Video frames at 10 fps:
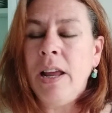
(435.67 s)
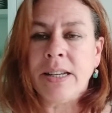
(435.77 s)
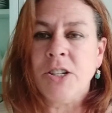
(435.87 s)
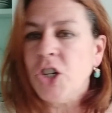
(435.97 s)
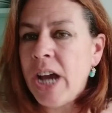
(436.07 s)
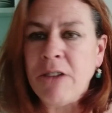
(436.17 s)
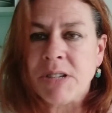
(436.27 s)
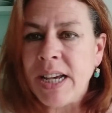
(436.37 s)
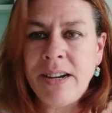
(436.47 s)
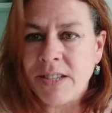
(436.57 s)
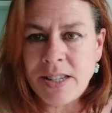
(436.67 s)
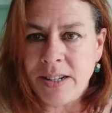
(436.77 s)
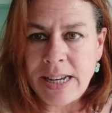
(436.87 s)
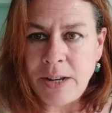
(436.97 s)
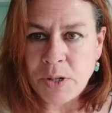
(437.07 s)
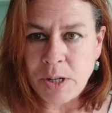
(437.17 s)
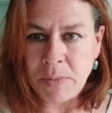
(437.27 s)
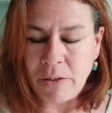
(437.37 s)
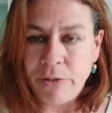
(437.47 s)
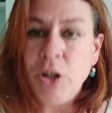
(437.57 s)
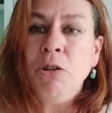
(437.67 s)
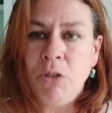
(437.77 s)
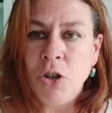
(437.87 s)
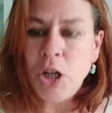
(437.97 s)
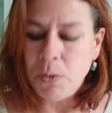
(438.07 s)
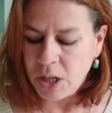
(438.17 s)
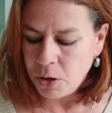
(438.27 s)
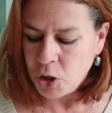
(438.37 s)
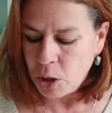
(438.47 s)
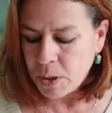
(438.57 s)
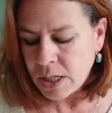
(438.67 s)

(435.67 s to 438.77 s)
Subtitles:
like a shout out Sunday or something for newer YouTubers.